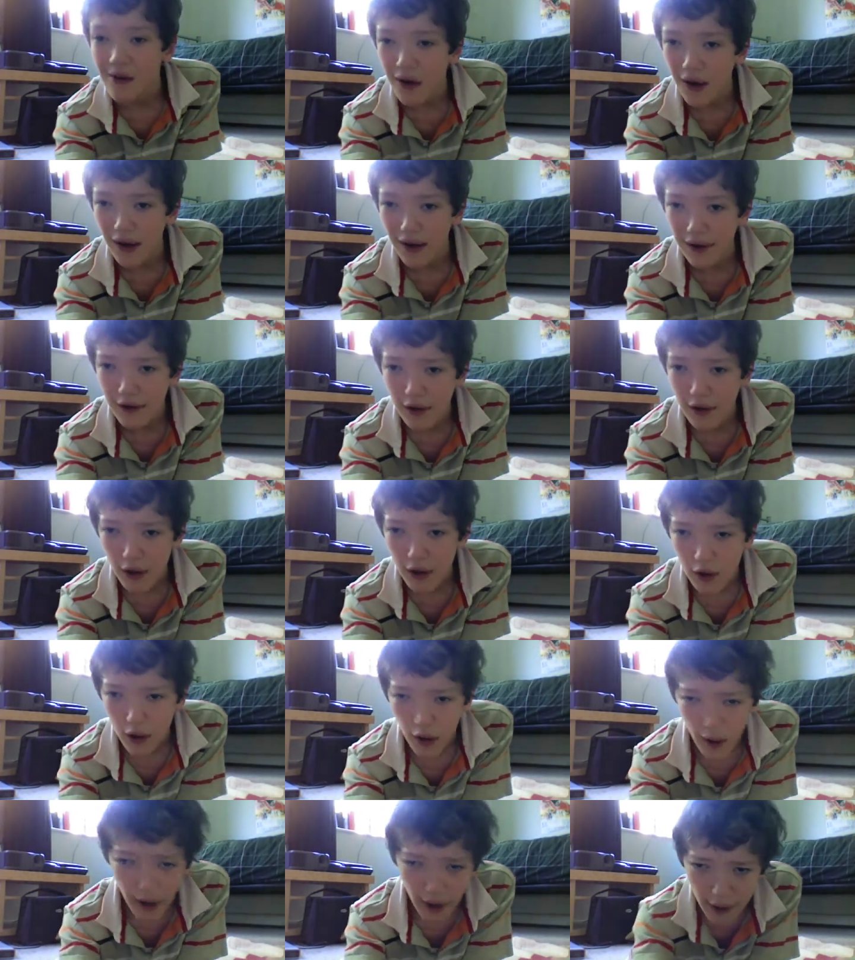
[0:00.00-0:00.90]
And
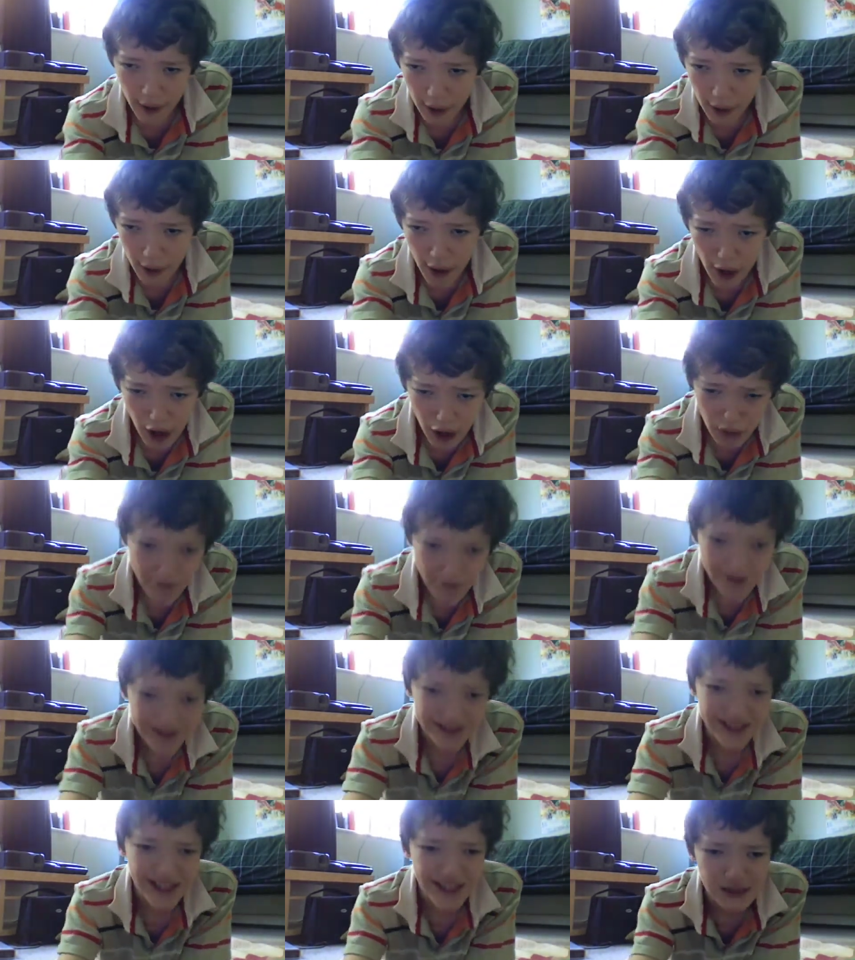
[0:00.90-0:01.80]
uh, R
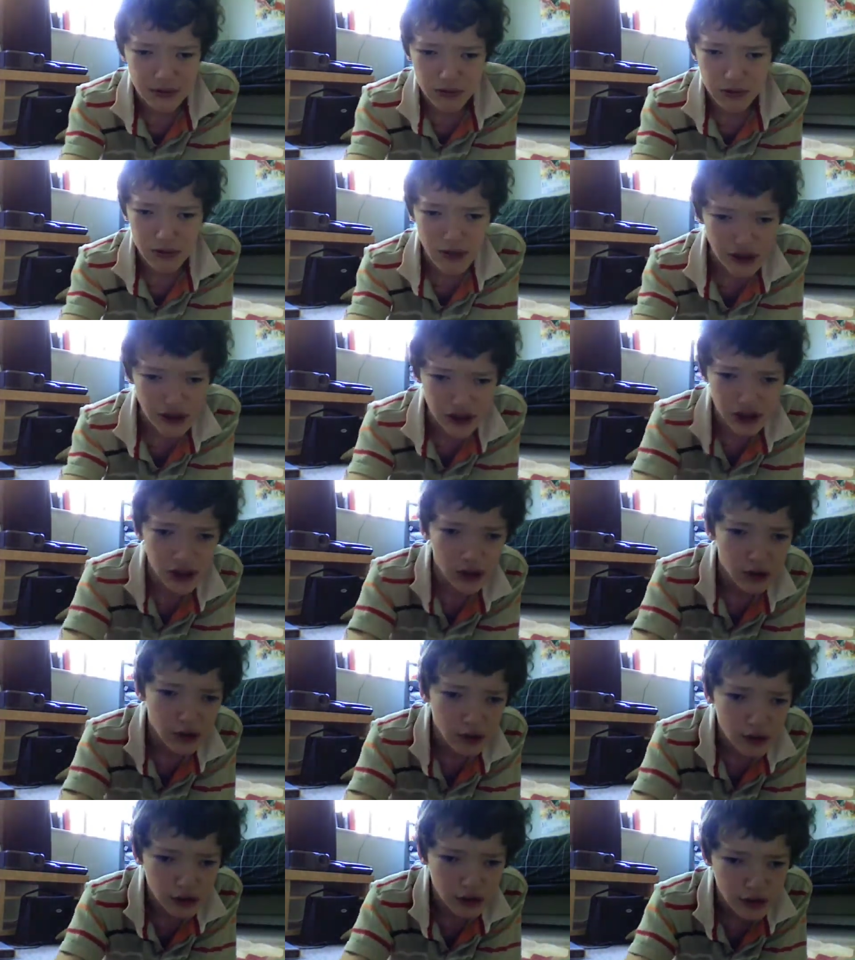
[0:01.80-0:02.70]
S S, which
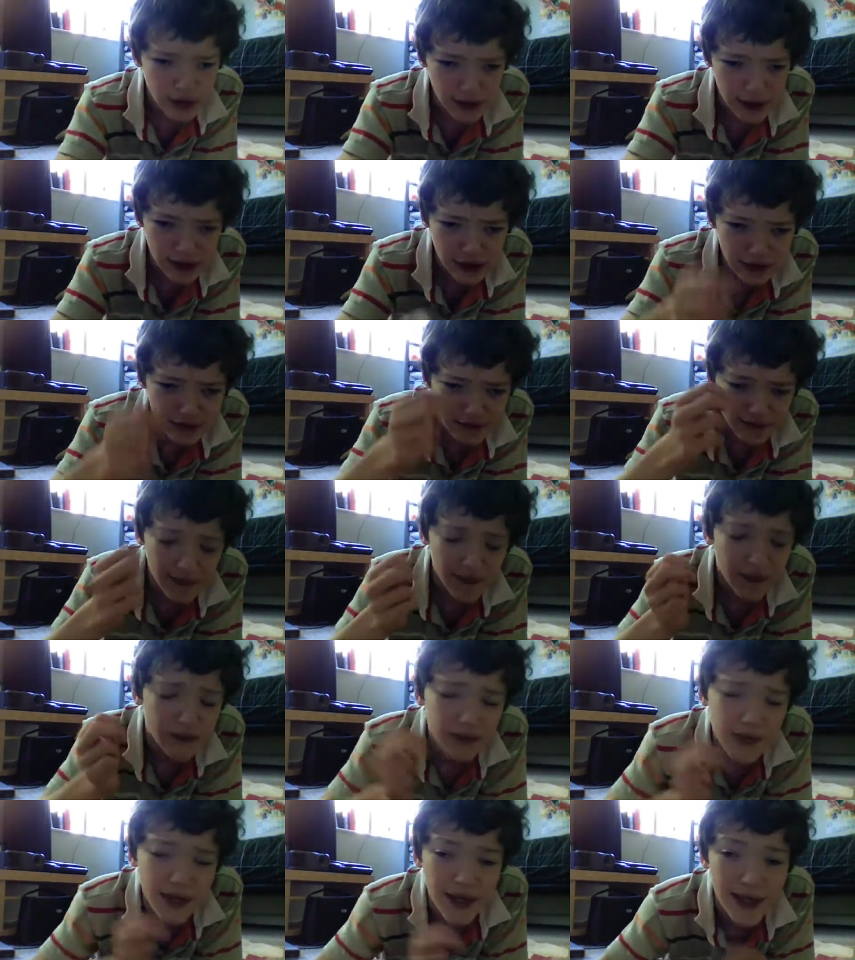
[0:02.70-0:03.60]
stands for
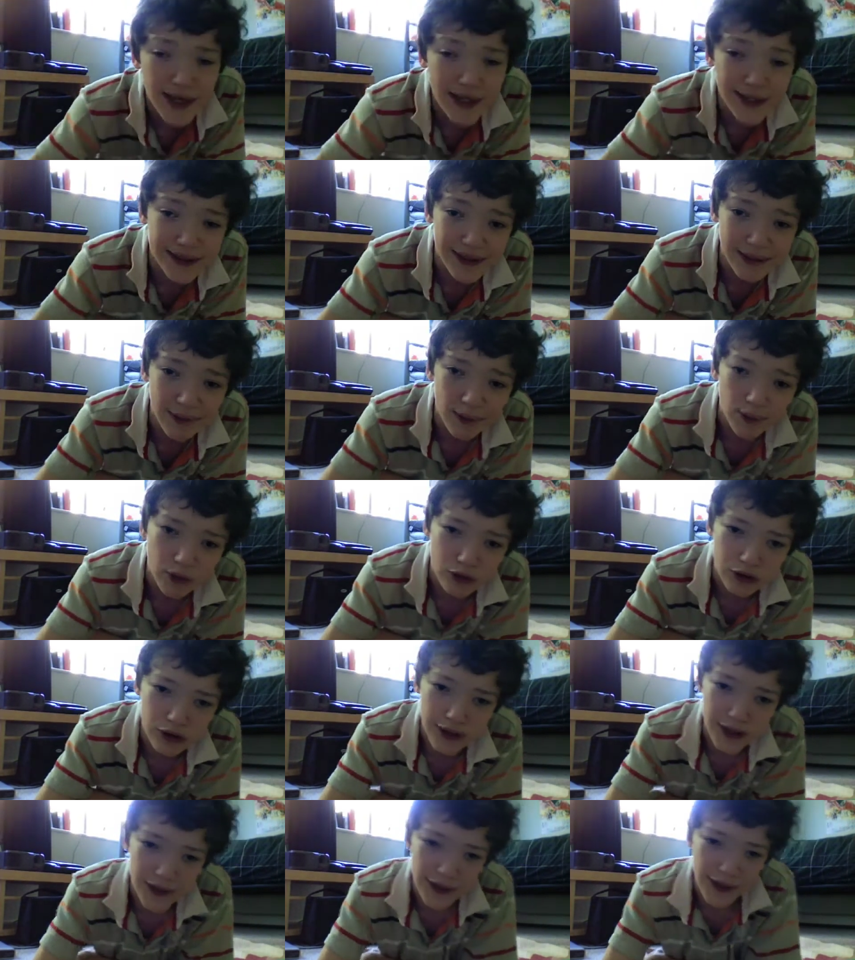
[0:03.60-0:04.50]
really simple
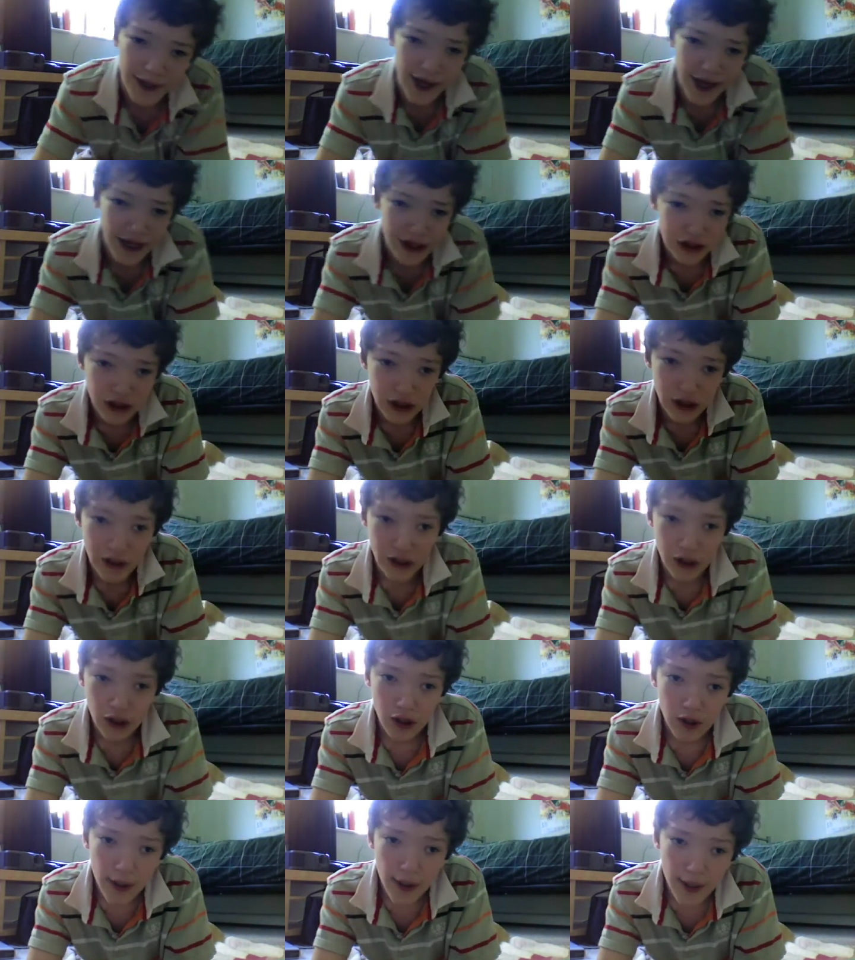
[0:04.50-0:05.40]
syndication,
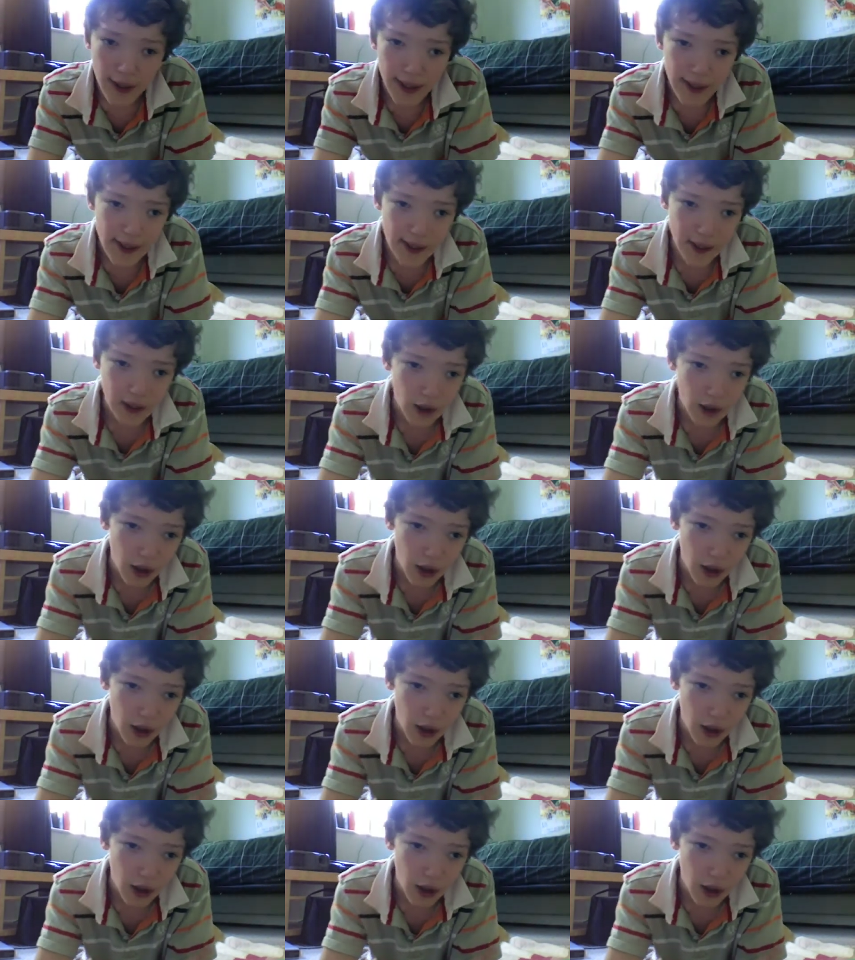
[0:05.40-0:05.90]
it,